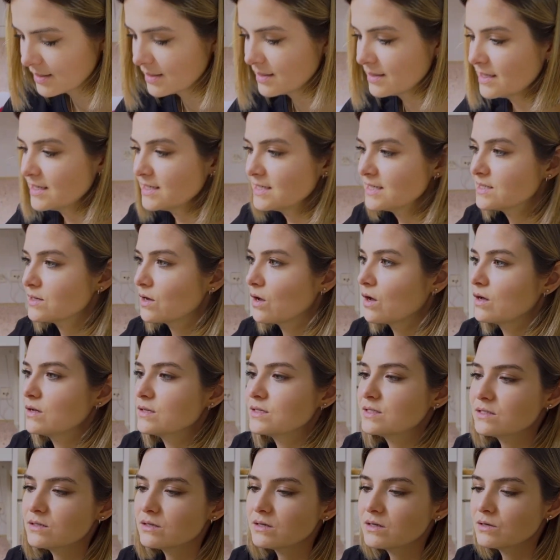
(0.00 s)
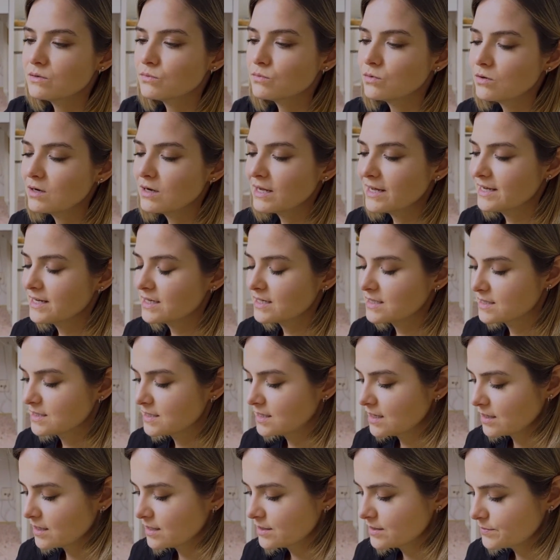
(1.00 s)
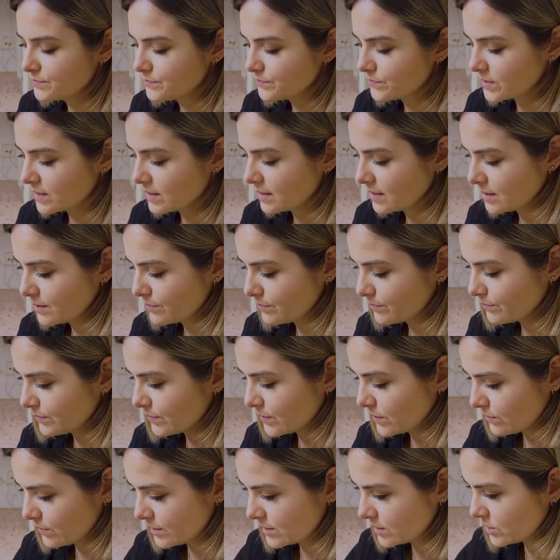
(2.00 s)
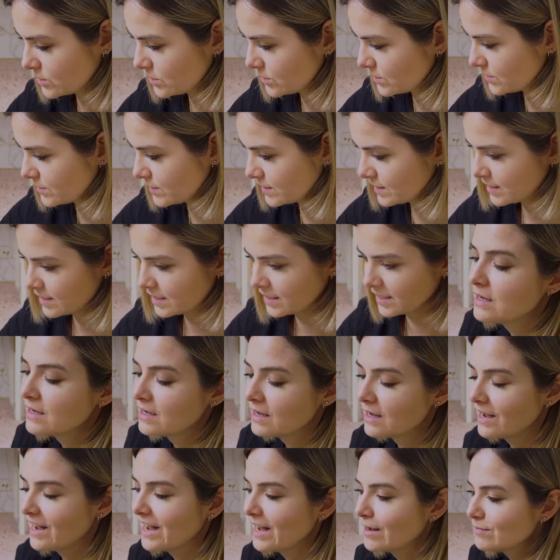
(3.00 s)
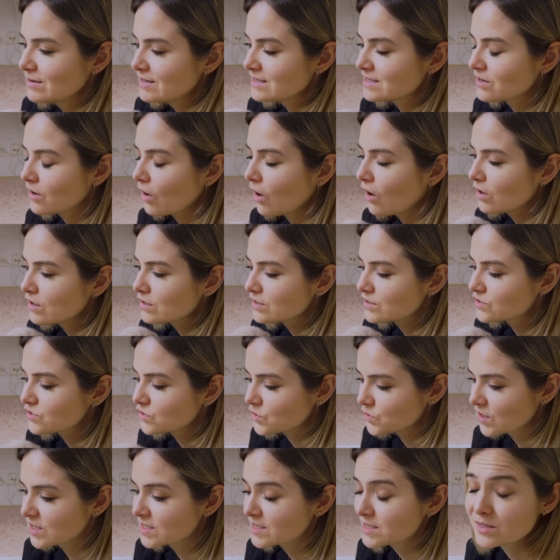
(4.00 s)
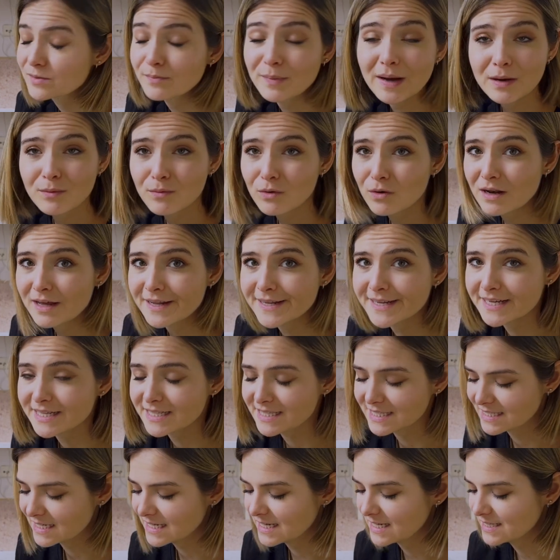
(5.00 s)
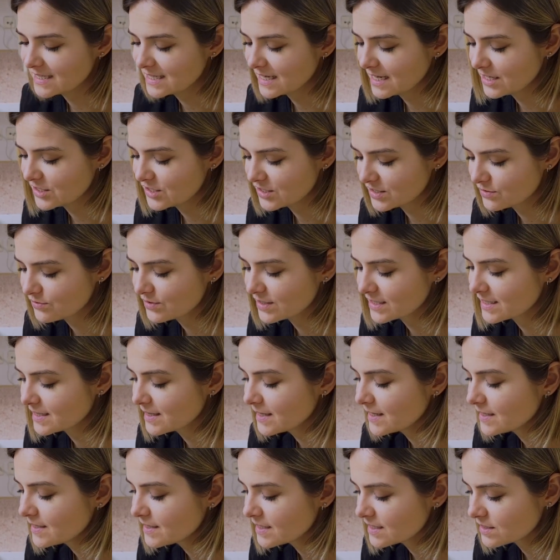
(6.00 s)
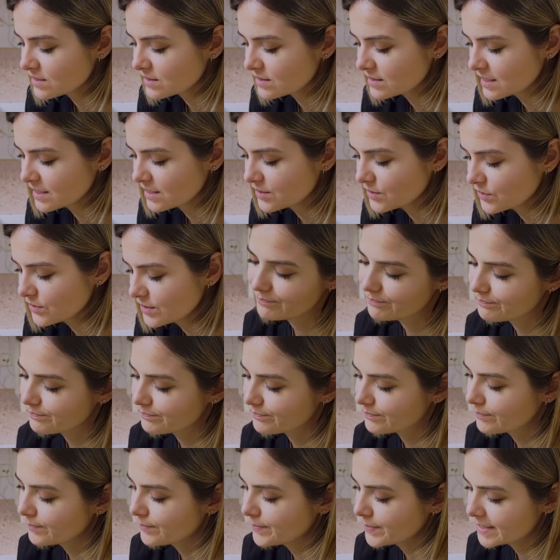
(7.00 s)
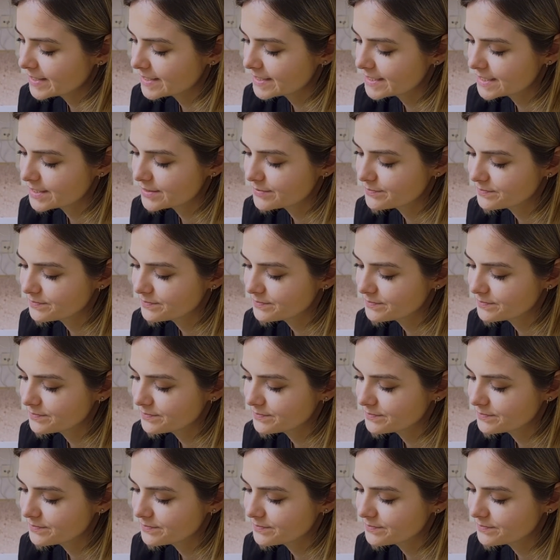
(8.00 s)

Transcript: This is also a Wool Addicts yarn, which it's called Trust by Wool Addicts, and they just recently discontinued, but